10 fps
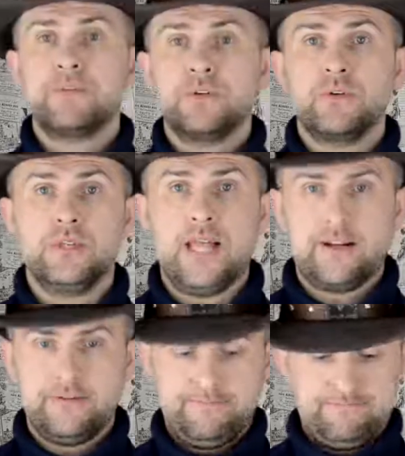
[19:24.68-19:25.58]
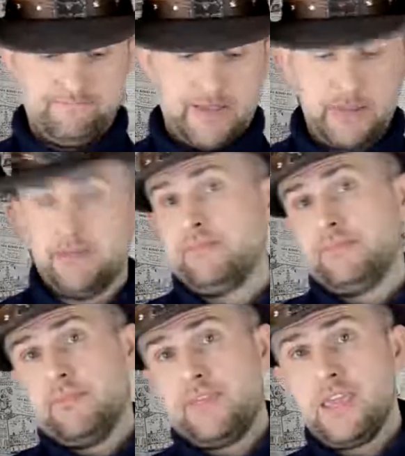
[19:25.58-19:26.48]
Good luck.
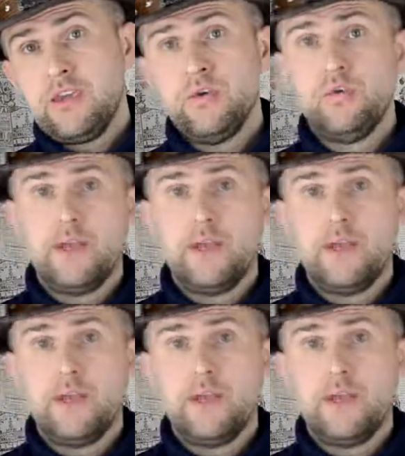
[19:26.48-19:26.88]
Thank you,